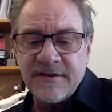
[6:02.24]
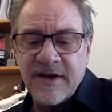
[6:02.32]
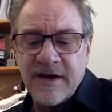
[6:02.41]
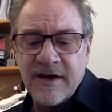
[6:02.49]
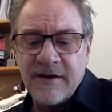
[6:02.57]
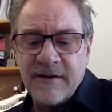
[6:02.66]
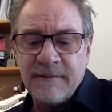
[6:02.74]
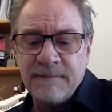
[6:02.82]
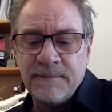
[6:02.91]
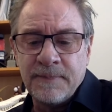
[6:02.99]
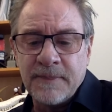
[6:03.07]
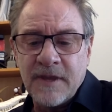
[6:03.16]
uh,
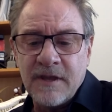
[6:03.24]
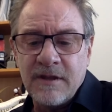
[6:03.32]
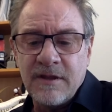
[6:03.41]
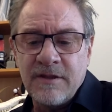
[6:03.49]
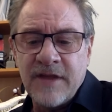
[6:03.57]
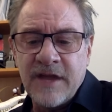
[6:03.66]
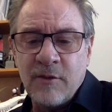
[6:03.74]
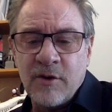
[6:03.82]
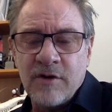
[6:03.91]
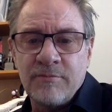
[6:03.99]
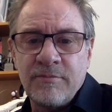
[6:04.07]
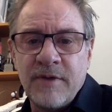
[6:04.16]
they
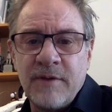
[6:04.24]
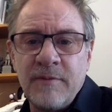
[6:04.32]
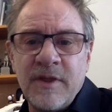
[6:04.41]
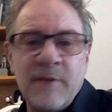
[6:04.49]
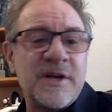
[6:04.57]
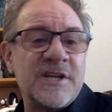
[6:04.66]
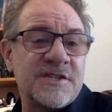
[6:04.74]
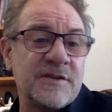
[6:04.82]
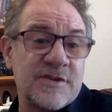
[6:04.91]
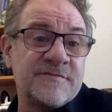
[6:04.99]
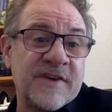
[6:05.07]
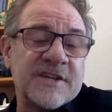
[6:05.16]
were they're basically
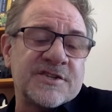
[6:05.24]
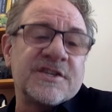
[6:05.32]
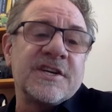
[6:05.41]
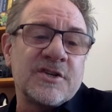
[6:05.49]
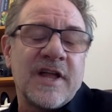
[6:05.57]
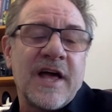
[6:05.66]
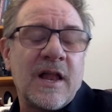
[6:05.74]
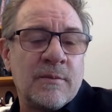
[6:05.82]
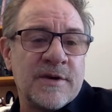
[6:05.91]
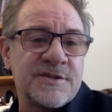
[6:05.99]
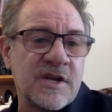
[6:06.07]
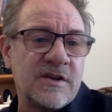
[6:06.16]
just vestigial
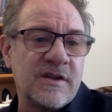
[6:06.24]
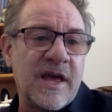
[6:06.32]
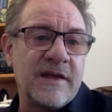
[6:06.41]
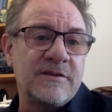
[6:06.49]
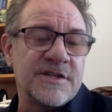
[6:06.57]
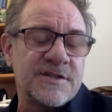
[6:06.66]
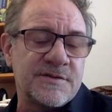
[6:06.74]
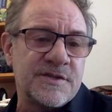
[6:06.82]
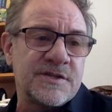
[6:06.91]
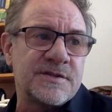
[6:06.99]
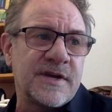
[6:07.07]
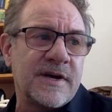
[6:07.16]
elements that uh, just,
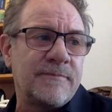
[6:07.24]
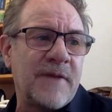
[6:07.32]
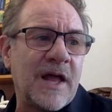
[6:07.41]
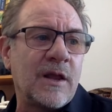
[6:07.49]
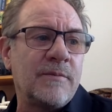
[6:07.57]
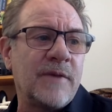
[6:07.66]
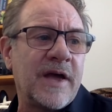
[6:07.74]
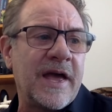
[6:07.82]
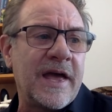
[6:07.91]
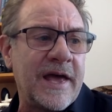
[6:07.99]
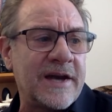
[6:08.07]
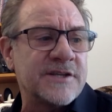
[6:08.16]
just uh, ele
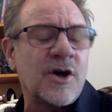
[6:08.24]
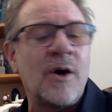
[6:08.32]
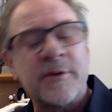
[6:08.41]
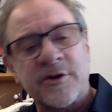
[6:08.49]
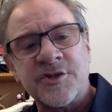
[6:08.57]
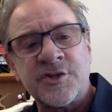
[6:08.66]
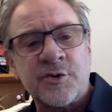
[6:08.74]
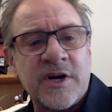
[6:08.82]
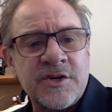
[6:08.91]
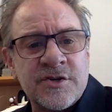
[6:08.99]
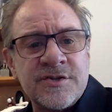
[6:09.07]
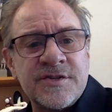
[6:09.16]
anatomical
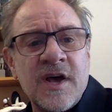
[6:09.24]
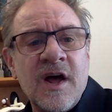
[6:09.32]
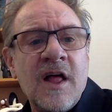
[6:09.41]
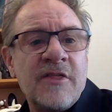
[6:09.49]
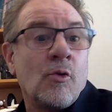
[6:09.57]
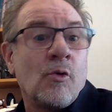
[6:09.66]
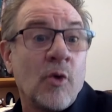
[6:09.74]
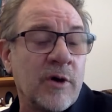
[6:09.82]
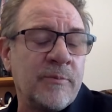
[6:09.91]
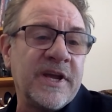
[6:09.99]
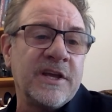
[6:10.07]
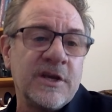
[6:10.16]
structures that weren't
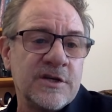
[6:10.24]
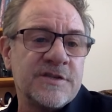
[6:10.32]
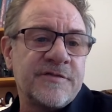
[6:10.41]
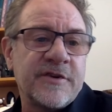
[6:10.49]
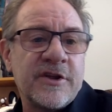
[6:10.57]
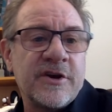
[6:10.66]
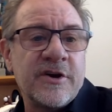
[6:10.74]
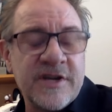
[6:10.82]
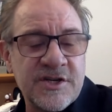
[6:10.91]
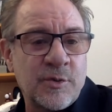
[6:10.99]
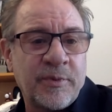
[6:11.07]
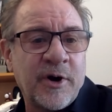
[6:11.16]
being used for their
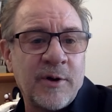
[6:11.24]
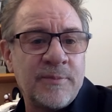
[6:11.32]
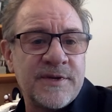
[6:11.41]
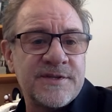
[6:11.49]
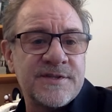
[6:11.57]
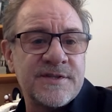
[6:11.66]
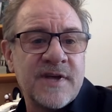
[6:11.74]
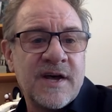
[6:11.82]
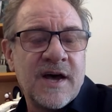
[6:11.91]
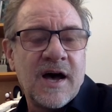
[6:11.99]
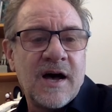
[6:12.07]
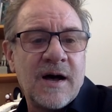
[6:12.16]
initial purpose.
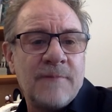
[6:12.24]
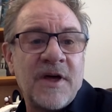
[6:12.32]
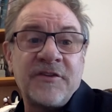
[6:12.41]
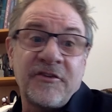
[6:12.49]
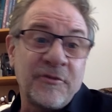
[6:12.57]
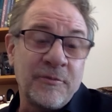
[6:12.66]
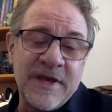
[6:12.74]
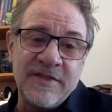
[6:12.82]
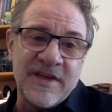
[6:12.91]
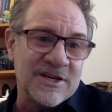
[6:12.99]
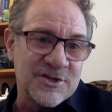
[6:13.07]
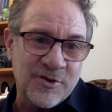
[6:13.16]
Uh, that doesn't mean they
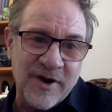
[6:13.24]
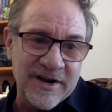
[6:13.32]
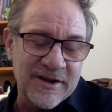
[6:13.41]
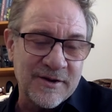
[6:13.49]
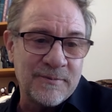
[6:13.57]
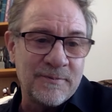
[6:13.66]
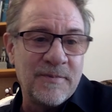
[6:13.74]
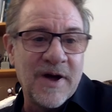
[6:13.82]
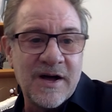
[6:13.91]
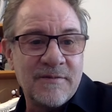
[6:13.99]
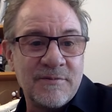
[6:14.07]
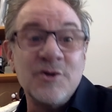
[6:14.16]
didn't try to
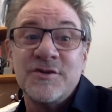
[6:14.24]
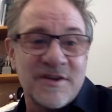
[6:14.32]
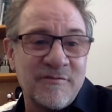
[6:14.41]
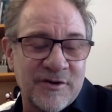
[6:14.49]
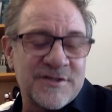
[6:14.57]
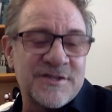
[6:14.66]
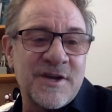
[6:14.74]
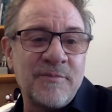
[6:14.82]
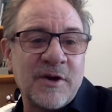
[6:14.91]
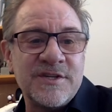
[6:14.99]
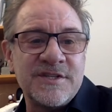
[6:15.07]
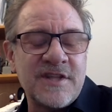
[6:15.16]
uh, use them for
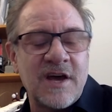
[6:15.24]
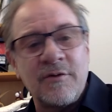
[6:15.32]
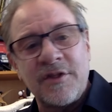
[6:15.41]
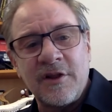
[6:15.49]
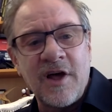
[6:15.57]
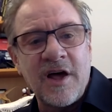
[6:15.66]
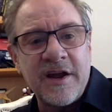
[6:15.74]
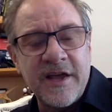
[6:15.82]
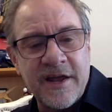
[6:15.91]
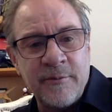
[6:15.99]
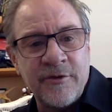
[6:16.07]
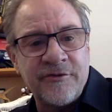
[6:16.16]
something. We see that with a lot of
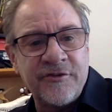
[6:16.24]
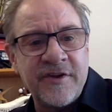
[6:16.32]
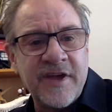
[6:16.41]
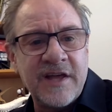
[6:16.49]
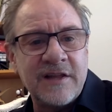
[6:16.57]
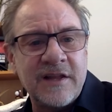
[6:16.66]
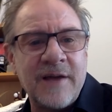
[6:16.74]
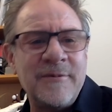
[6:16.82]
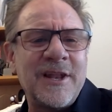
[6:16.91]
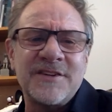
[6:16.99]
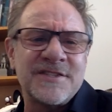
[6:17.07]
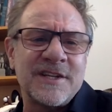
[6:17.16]
animals today. I mean,
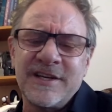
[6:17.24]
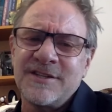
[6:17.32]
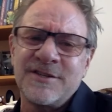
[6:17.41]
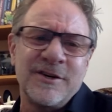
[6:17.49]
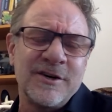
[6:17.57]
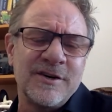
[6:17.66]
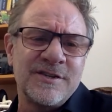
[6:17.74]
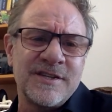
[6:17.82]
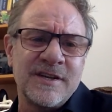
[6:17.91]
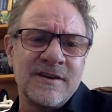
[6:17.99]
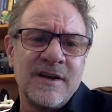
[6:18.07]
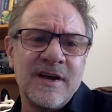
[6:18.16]
lots of lizards
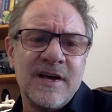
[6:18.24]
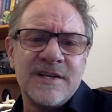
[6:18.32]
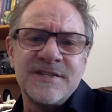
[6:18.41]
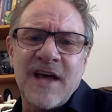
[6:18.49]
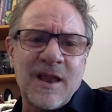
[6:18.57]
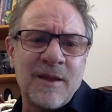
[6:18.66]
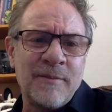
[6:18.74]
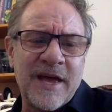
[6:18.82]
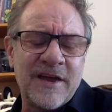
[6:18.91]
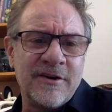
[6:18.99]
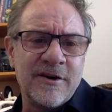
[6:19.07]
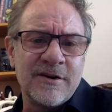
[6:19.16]
and
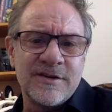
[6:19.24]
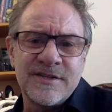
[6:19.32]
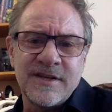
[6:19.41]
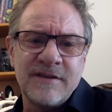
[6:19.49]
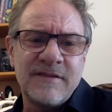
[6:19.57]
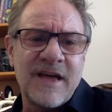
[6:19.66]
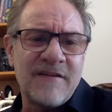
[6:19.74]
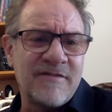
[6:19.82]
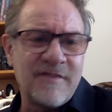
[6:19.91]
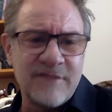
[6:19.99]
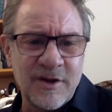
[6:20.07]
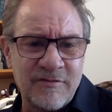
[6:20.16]
salamanders uh, have
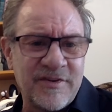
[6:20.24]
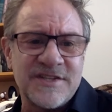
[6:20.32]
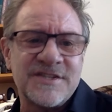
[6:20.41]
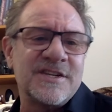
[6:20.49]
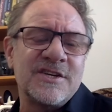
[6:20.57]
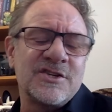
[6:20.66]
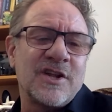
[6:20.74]
little vestigial